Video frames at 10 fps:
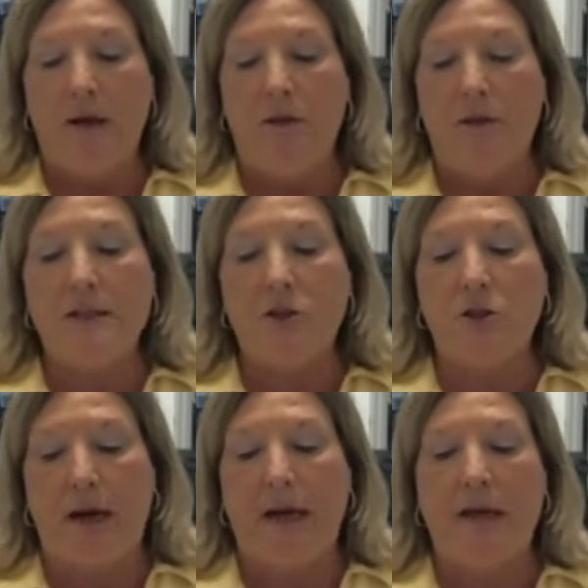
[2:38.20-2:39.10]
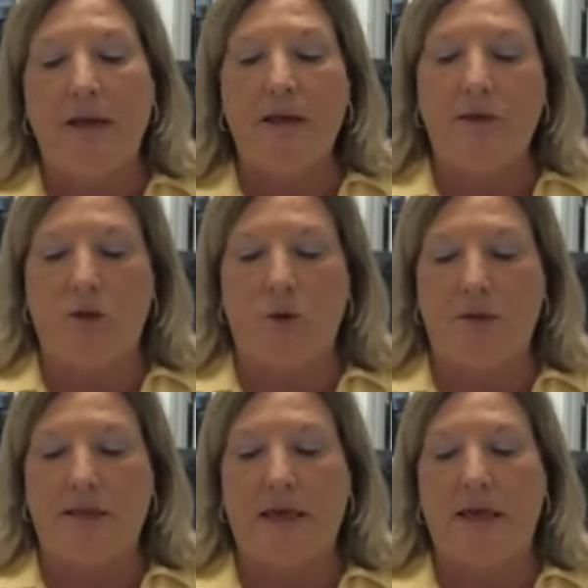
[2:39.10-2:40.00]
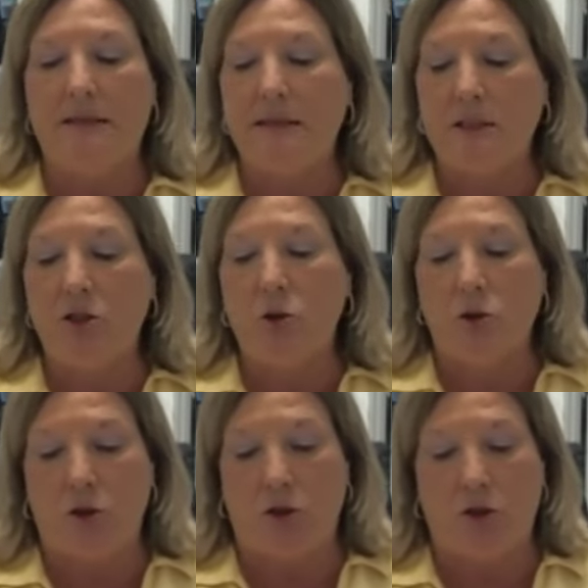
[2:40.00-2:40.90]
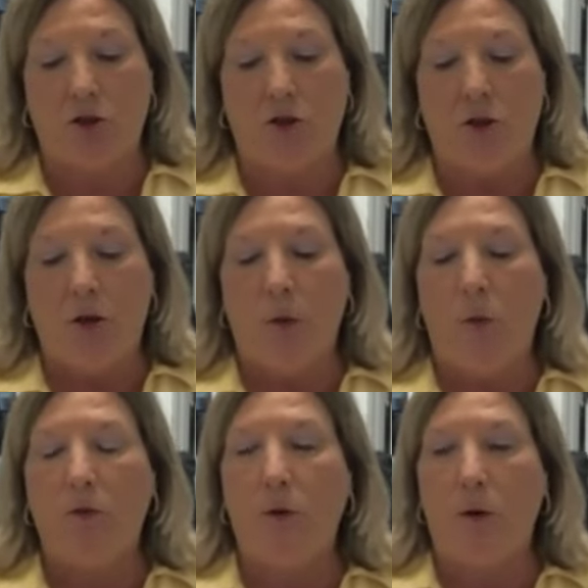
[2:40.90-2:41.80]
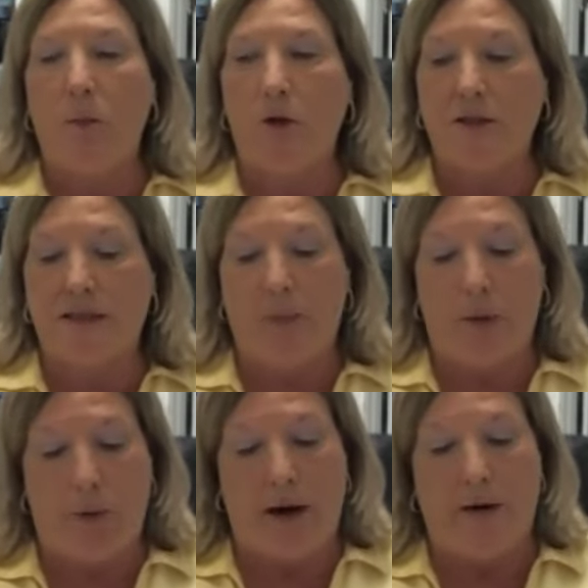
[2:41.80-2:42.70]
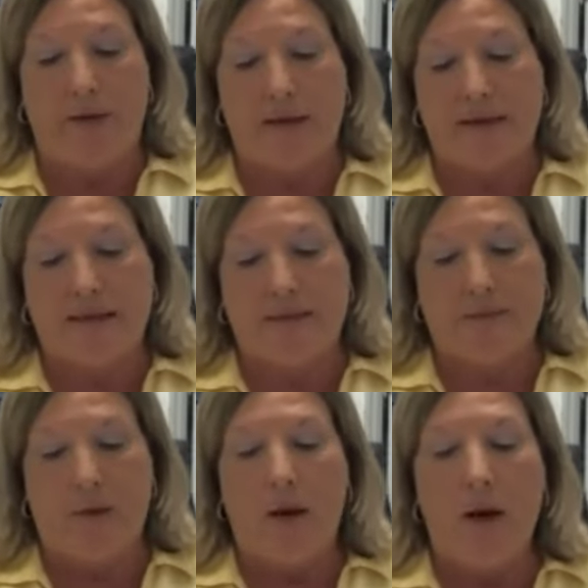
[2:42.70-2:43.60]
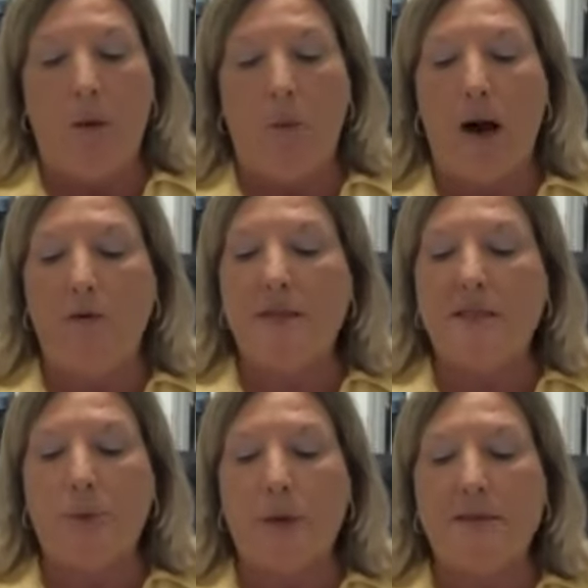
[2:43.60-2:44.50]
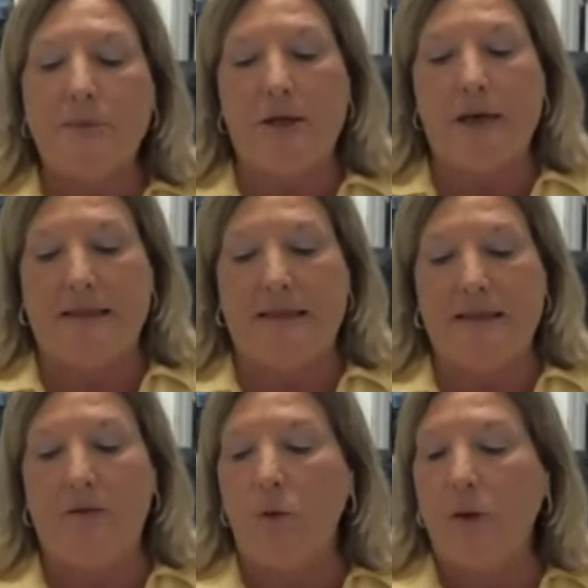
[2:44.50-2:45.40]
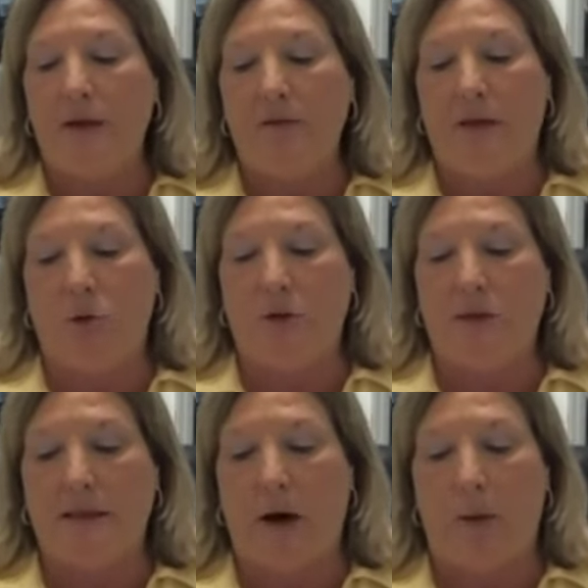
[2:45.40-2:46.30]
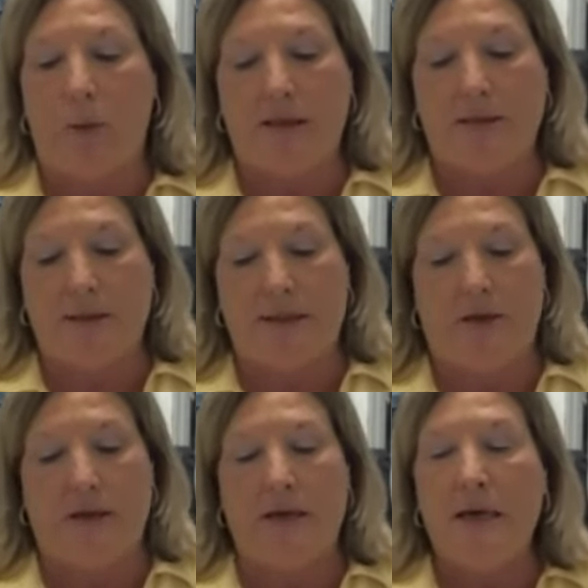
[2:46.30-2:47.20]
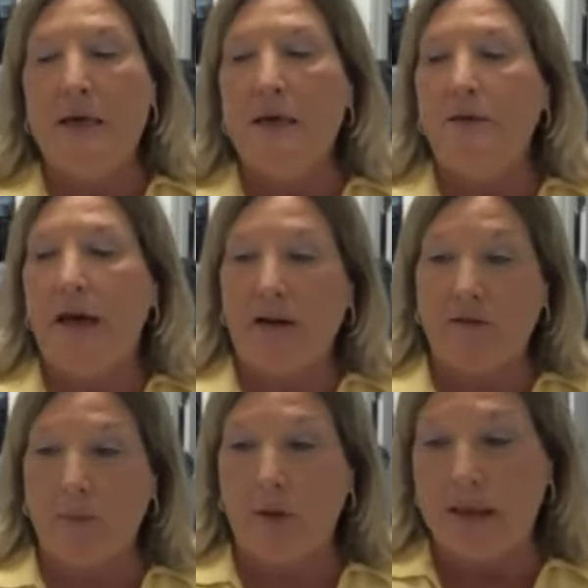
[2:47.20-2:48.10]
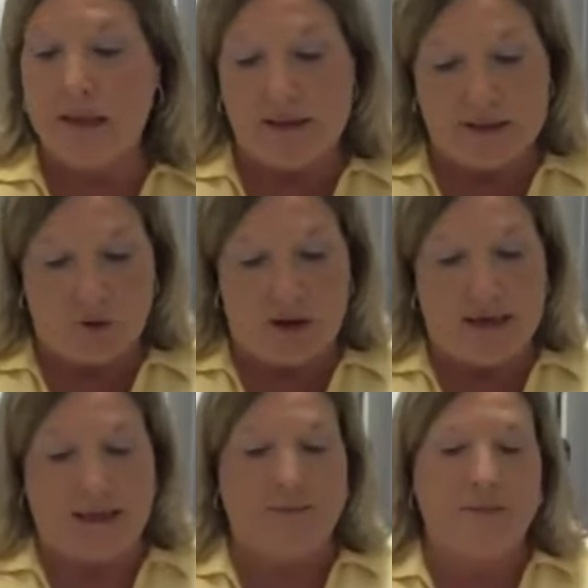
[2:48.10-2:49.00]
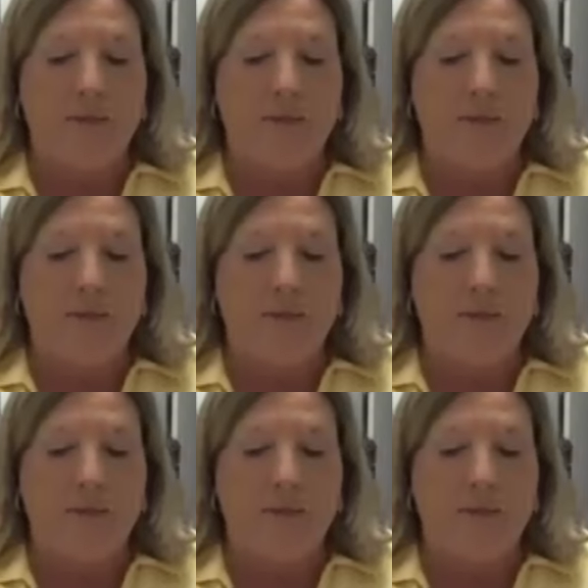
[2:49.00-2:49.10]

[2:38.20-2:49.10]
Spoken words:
These trained individuals can assist your church with your emergency preparedness. Providence Presbytery has several individuals in our presbytery that have completed this training.